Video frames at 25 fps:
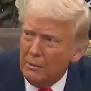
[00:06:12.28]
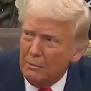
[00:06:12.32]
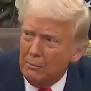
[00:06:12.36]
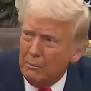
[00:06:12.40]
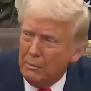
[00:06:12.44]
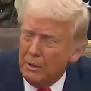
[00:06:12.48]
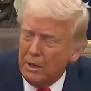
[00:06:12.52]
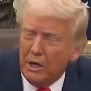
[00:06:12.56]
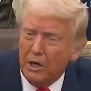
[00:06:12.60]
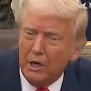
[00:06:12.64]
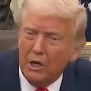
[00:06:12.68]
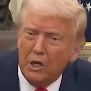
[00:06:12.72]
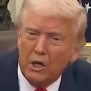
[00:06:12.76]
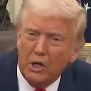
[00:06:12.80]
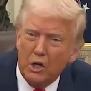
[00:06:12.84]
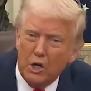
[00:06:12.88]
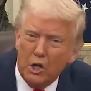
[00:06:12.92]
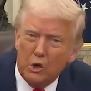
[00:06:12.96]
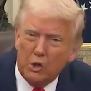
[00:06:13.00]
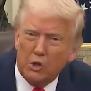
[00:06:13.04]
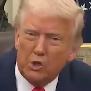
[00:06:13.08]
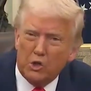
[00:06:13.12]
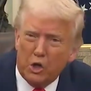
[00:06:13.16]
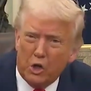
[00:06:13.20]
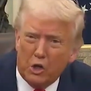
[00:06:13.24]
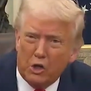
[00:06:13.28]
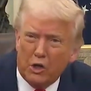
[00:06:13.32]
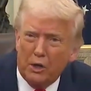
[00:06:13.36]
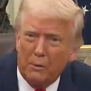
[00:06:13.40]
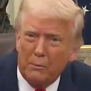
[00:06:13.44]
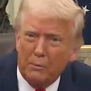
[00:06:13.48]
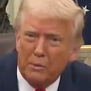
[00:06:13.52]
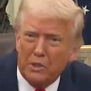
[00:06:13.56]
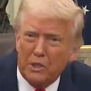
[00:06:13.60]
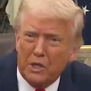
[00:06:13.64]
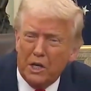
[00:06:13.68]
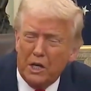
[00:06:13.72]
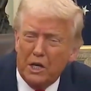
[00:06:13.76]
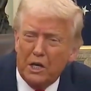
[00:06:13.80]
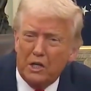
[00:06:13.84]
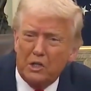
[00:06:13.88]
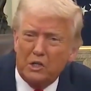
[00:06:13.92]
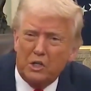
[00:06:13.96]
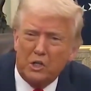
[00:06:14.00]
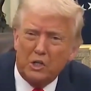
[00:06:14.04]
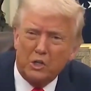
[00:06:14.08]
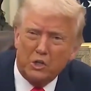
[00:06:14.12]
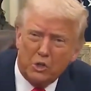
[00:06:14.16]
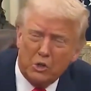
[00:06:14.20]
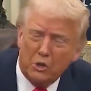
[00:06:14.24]
but under no
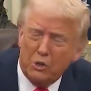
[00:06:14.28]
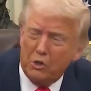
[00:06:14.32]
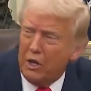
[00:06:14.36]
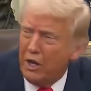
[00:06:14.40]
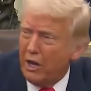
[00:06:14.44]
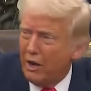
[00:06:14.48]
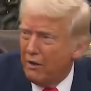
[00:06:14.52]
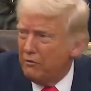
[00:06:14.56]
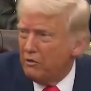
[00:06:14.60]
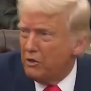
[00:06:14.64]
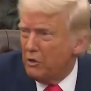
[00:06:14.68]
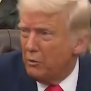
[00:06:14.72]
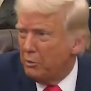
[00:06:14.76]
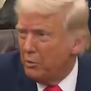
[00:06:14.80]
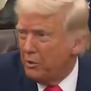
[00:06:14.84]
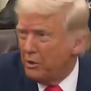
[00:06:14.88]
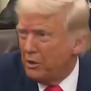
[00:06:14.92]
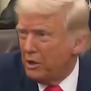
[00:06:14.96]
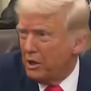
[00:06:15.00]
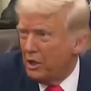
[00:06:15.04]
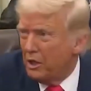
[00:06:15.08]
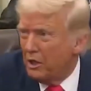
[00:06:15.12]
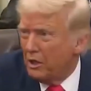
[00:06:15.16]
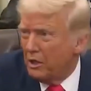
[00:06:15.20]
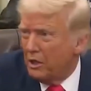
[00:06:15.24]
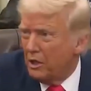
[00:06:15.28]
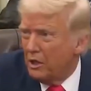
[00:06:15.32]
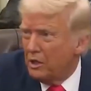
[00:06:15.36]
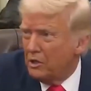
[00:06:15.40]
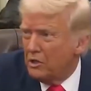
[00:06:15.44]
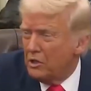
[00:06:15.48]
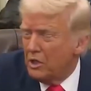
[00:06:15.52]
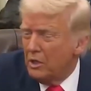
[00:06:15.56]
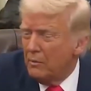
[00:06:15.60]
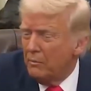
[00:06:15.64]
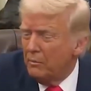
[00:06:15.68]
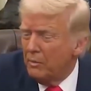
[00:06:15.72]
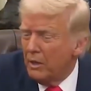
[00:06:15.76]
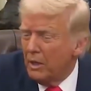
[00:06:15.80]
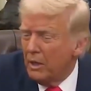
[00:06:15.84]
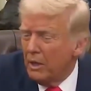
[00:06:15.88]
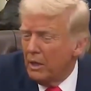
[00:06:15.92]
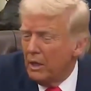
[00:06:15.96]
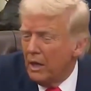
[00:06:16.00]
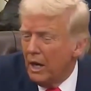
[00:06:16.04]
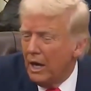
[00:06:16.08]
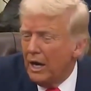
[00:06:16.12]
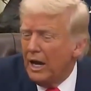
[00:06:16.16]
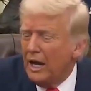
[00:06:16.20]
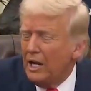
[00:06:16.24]
circumstances do they have to protect us.
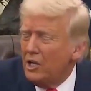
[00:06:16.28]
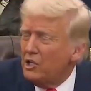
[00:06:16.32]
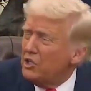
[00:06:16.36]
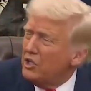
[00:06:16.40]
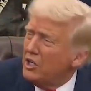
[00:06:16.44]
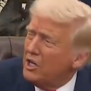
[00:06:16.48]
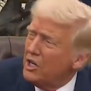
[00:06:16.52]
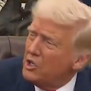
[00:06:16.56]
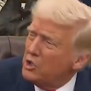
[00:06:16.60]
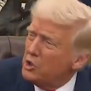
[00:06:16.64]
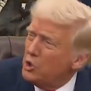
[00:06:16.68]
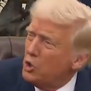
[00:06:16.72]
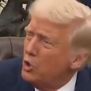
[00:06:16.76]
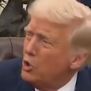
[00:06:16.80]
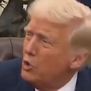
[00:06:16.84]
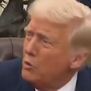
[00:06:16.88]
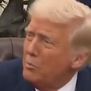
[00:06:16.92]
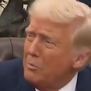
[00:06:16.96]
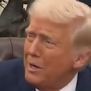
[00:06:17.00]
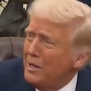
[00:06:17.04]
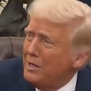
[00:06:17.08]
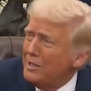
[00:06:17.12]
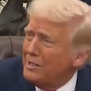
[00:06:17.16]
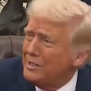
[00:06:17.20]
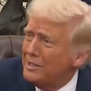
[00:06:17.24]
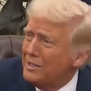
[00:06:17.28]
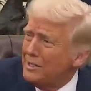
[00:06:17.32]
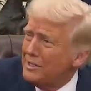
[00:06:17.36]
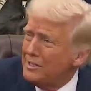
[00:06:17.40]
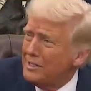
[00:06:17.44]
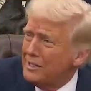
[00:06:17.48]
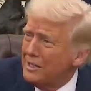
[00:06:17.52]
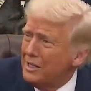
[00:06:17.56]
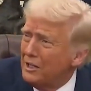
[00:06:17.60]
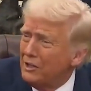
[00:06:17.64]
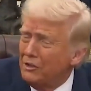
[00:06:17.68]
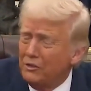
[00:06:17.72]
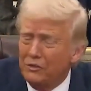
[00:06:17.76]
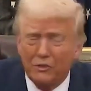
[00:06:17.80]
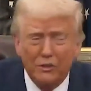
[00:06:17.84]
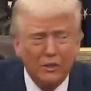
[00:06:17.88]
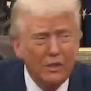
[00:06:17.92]
I actually ask, who makes these deals?